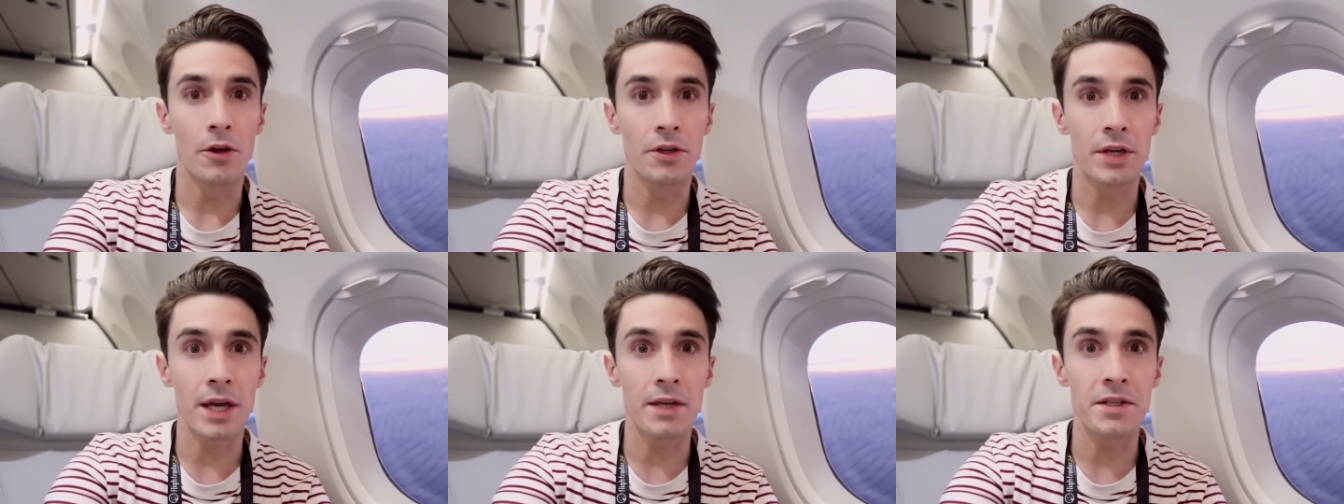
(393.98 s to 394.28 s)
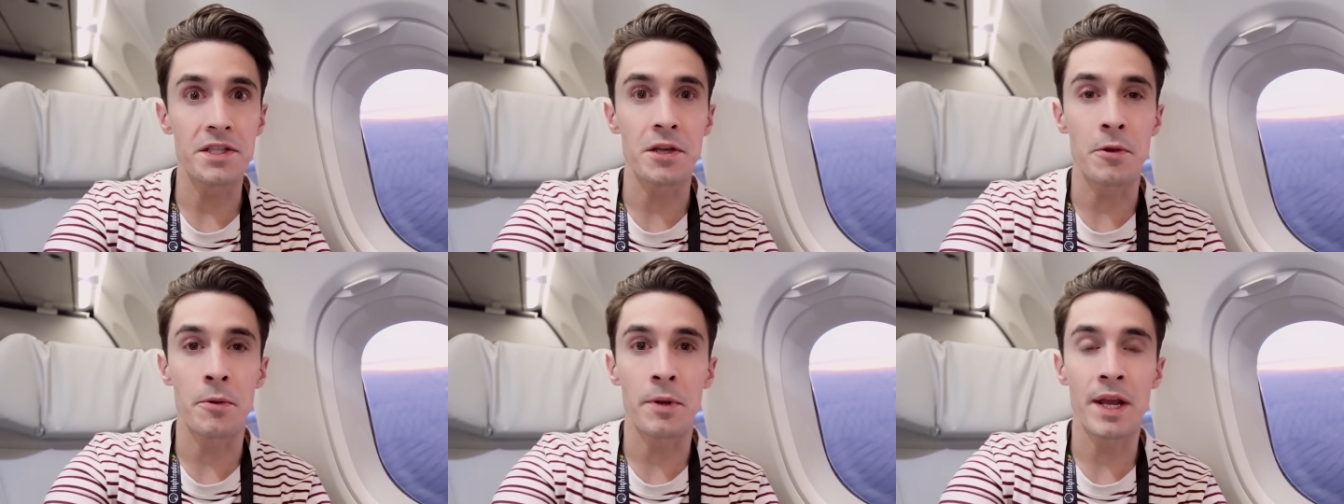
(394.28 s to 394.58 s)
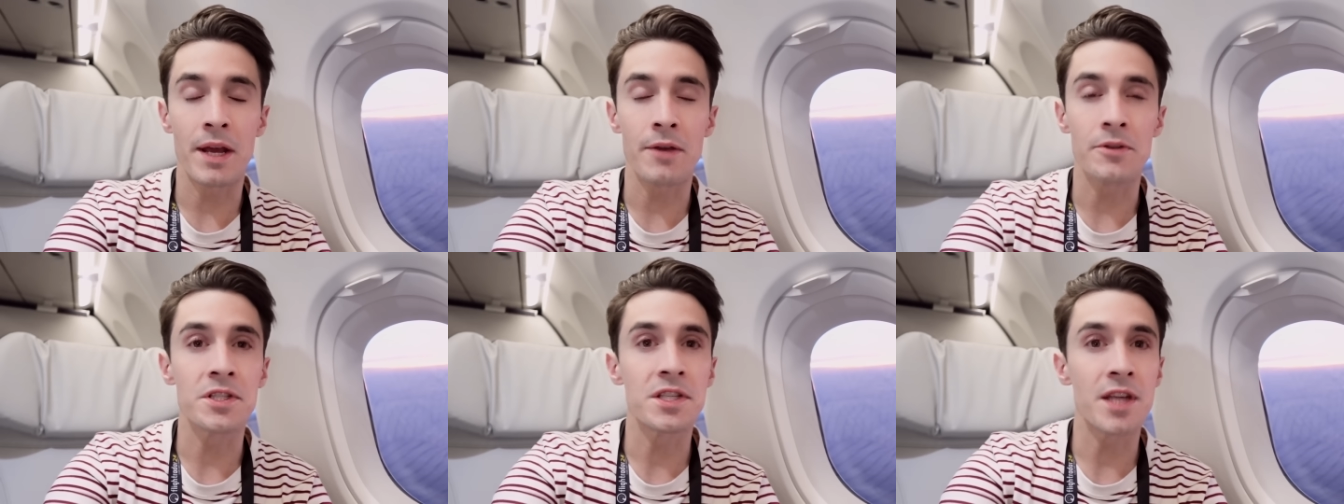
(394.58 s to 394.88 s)
Okay, so we're
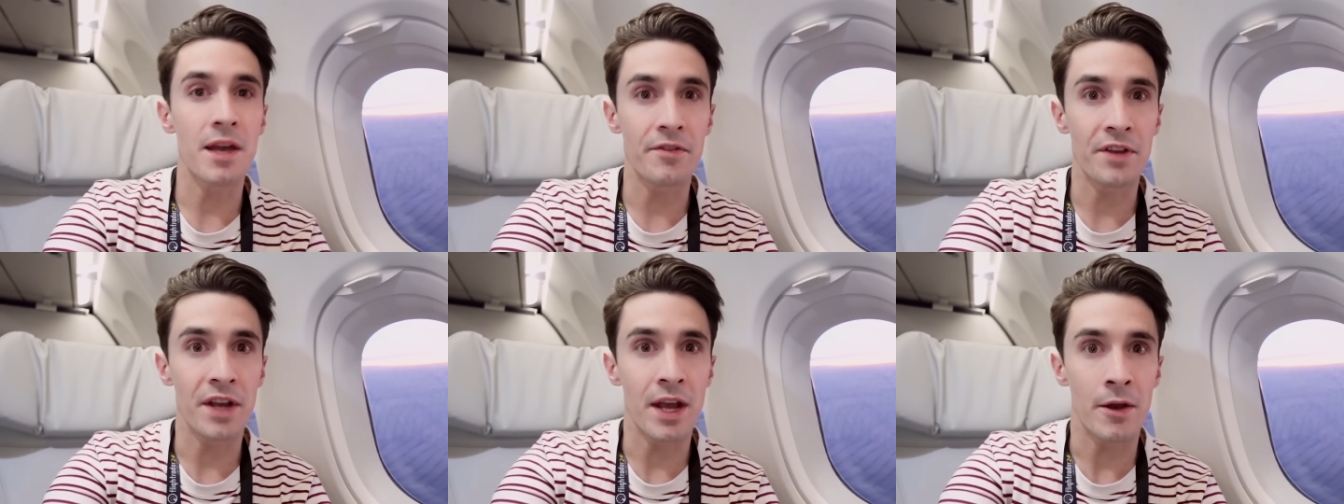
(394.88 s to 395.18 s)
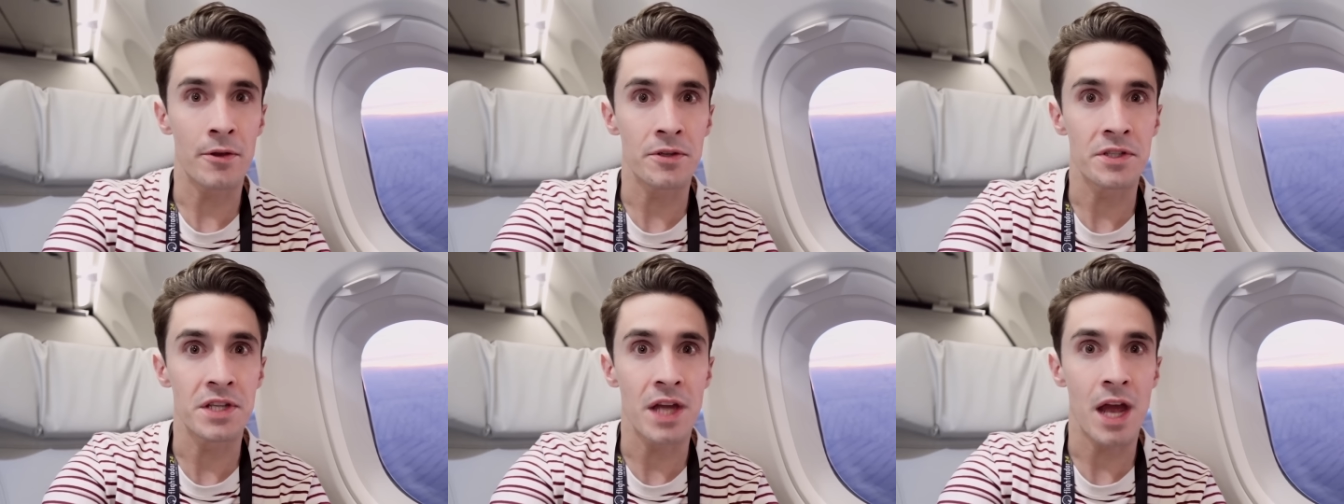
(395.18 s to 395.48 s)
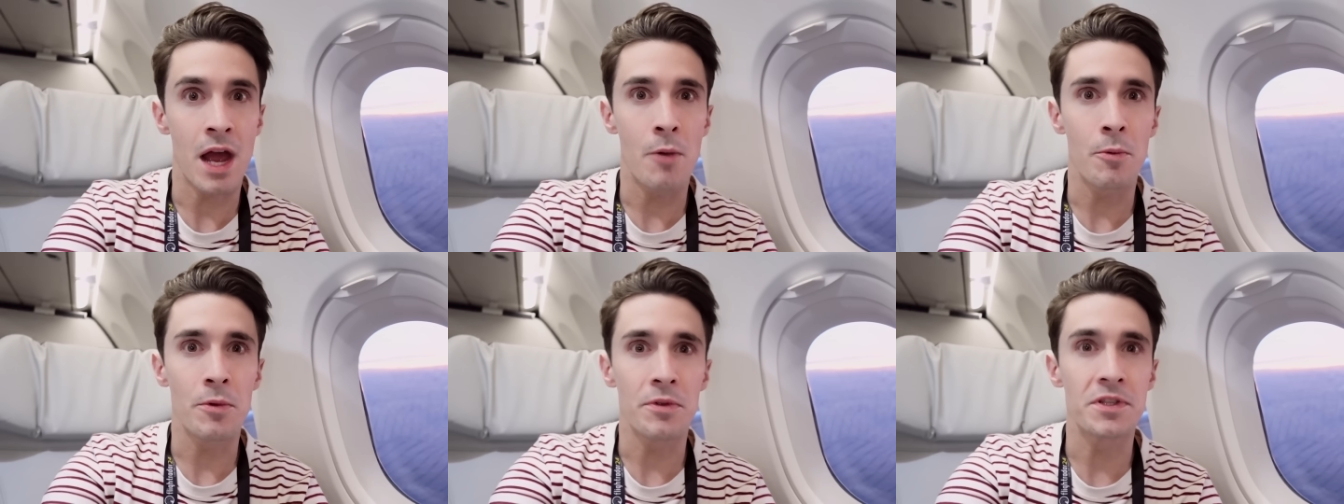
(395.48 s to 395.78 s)
now seven hours
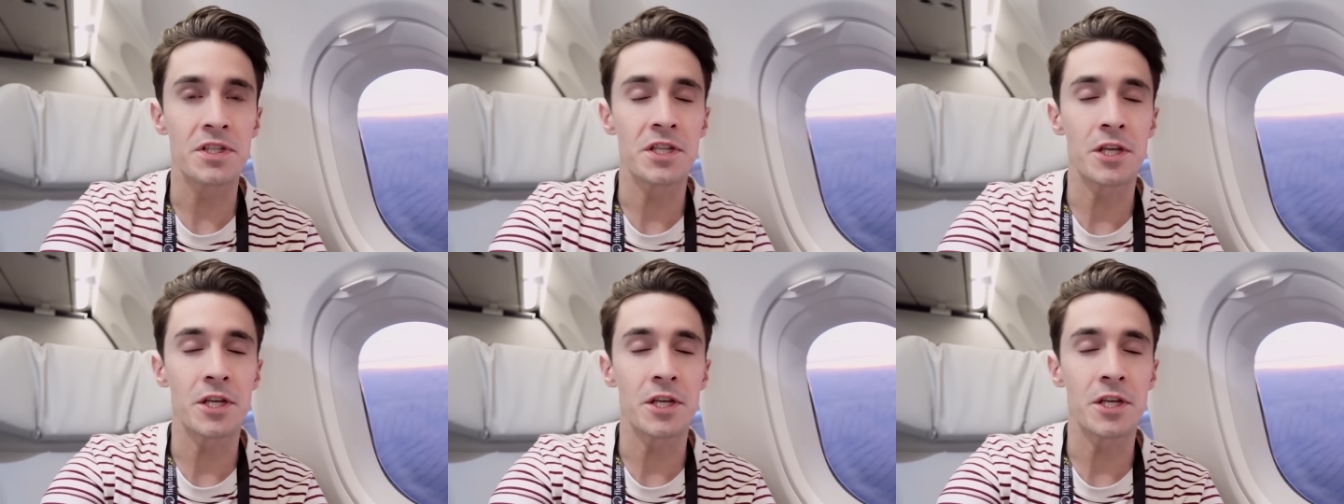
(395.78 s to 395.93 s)
down with